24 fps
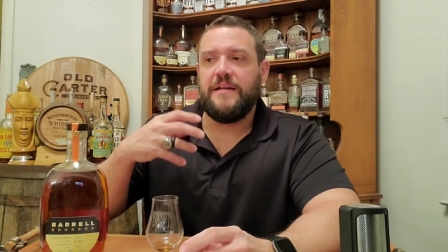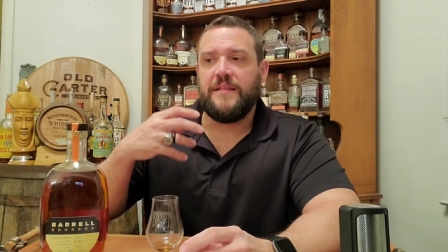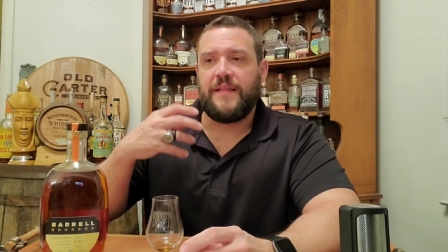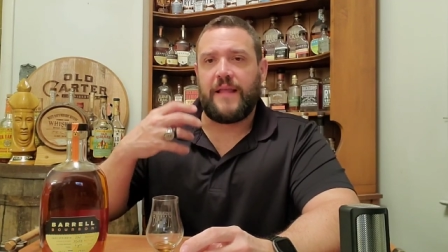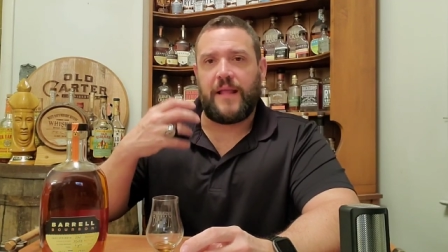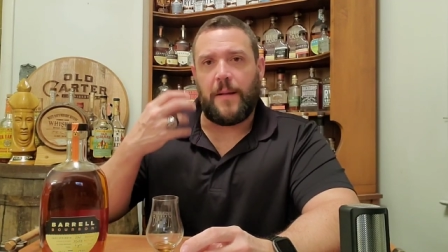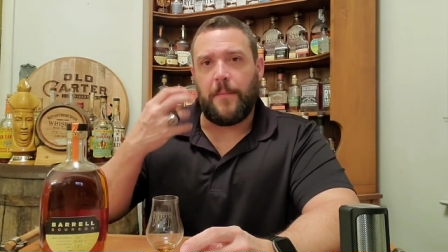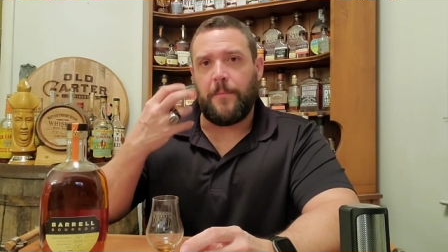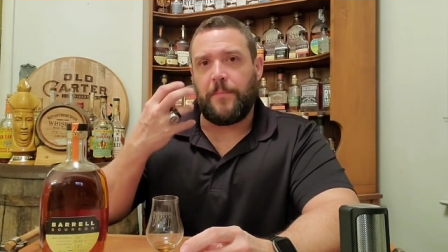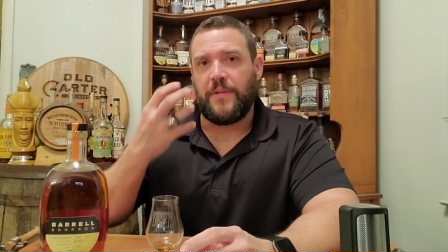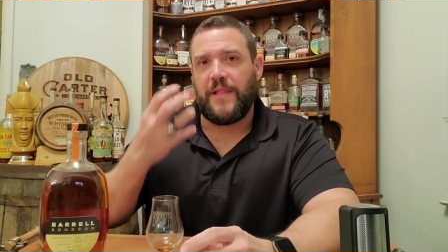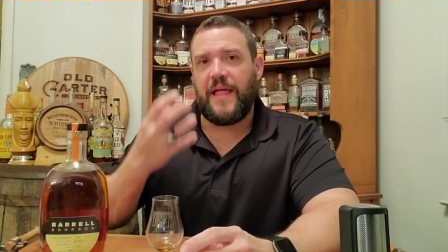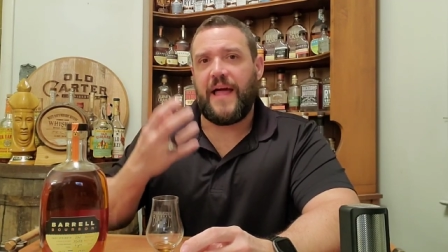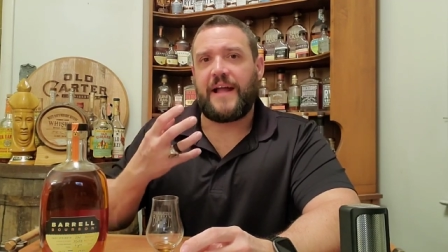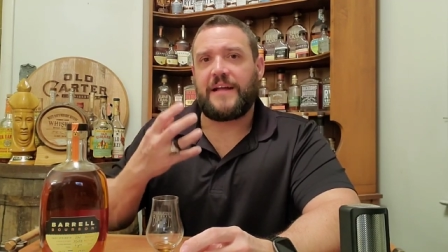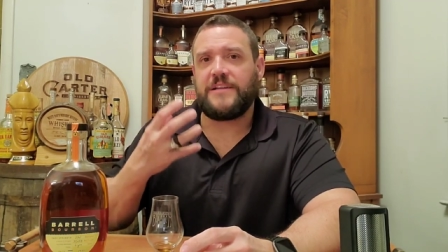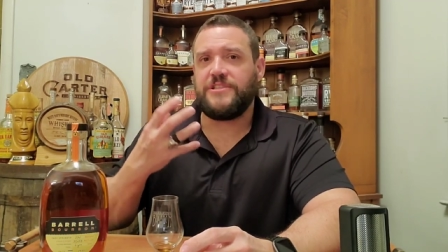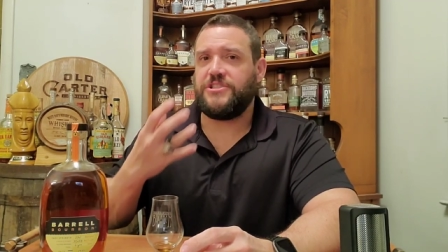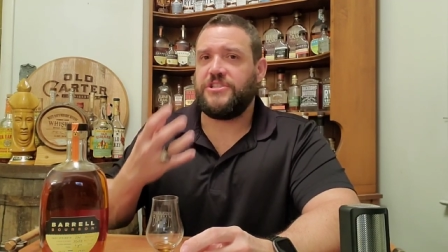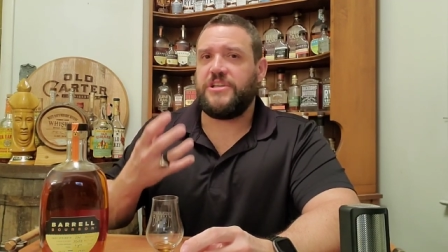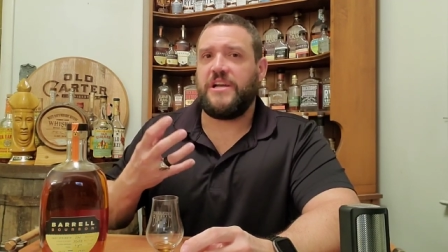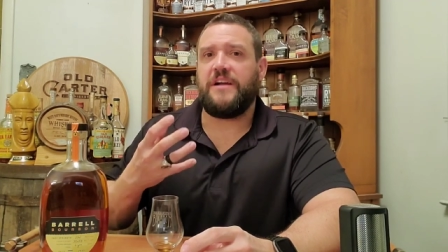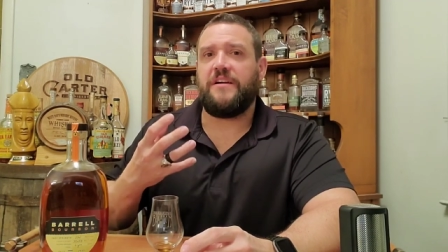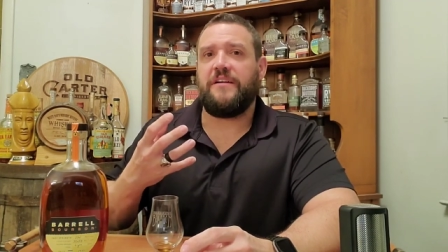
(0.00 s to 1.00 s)
like a
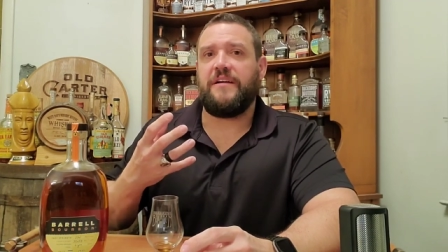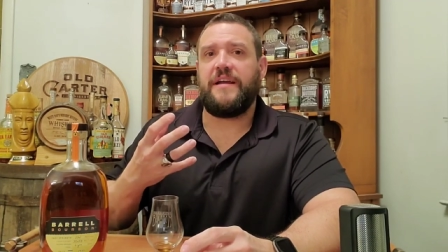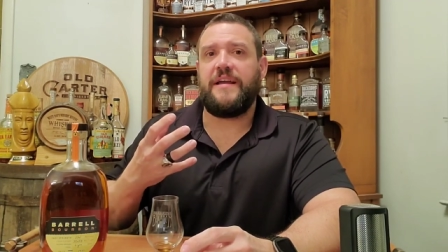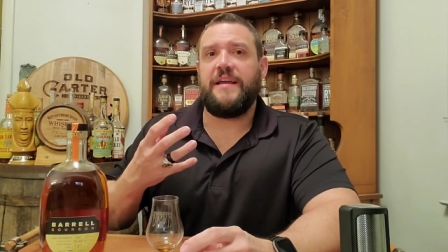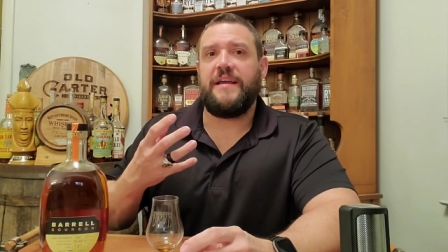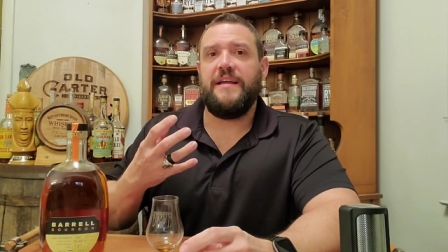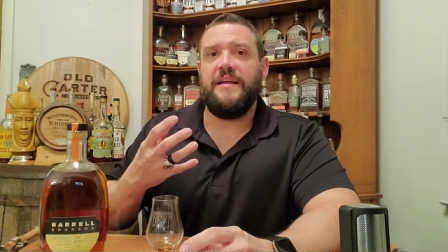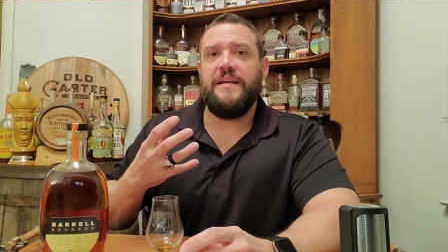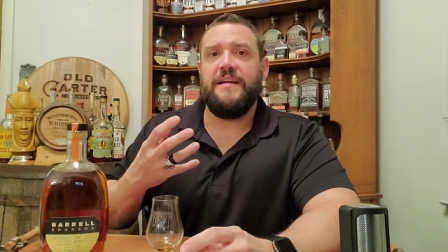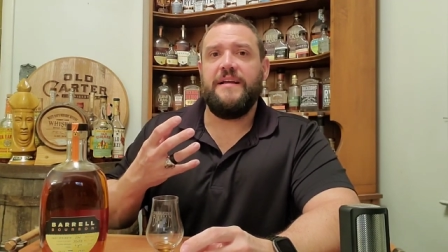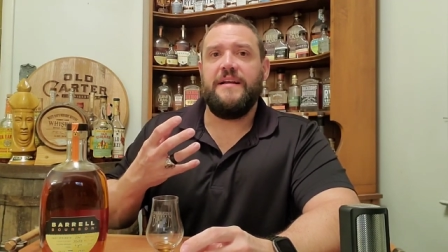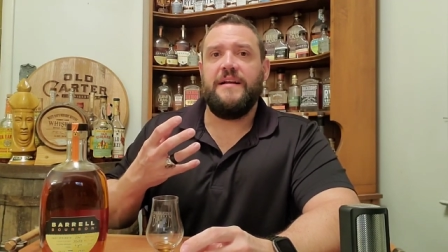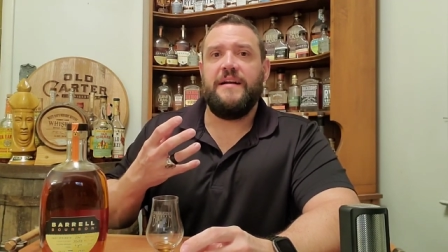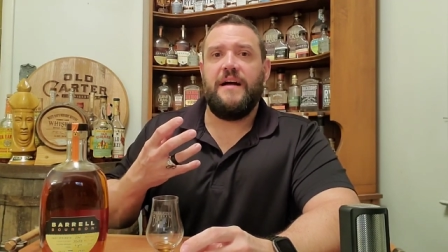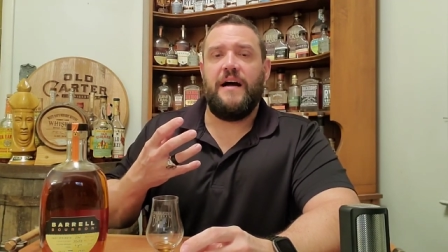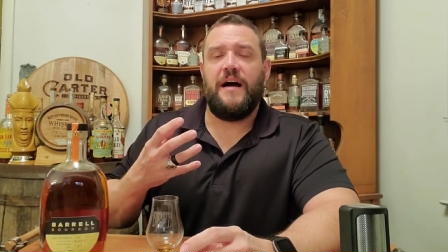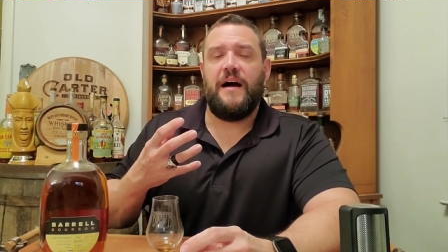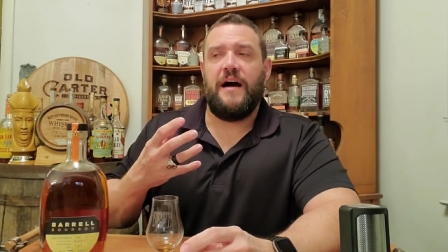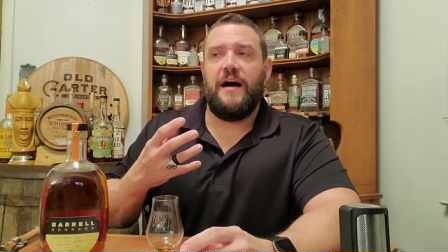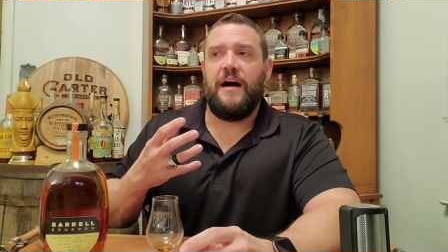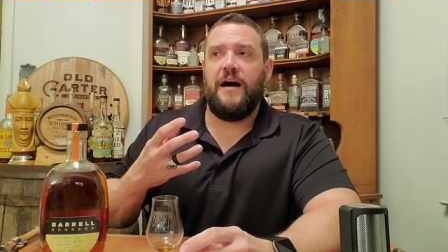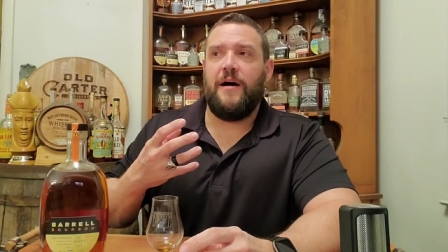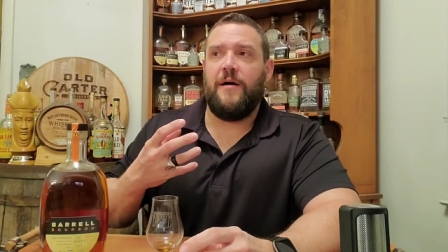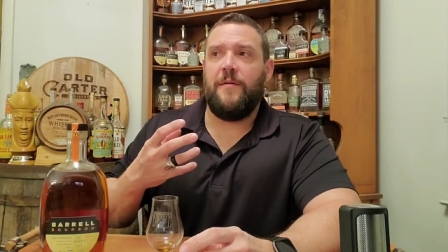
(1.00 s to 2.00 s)
black cherry
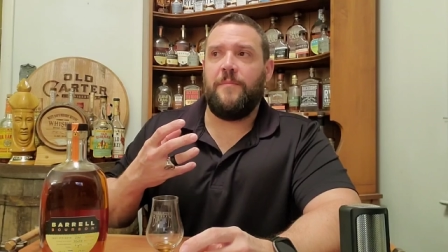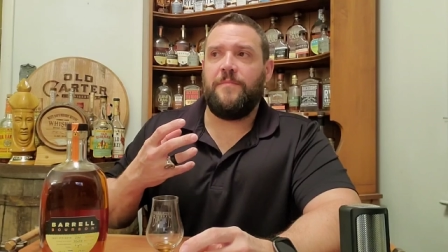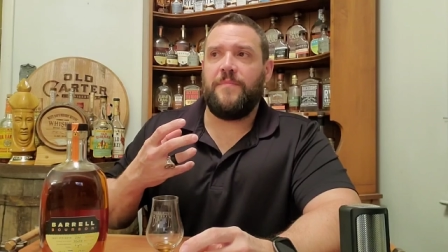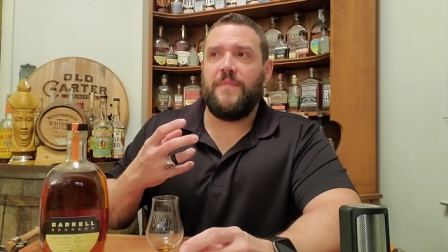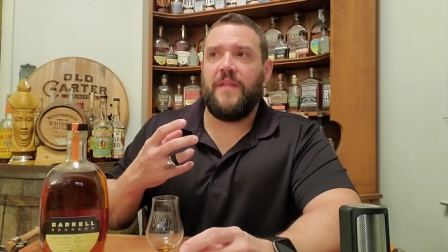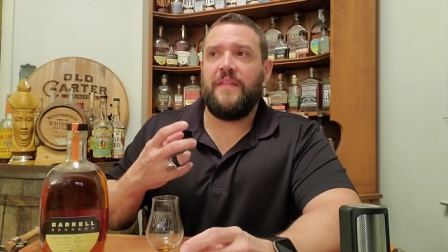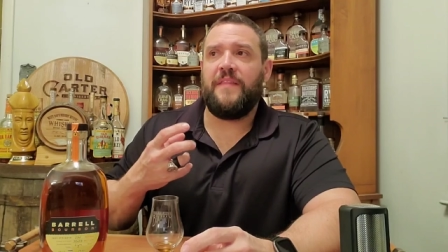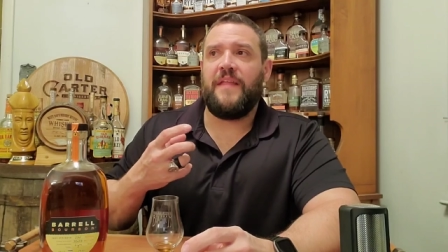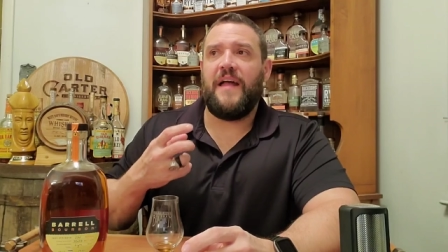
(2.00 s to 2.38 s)
um,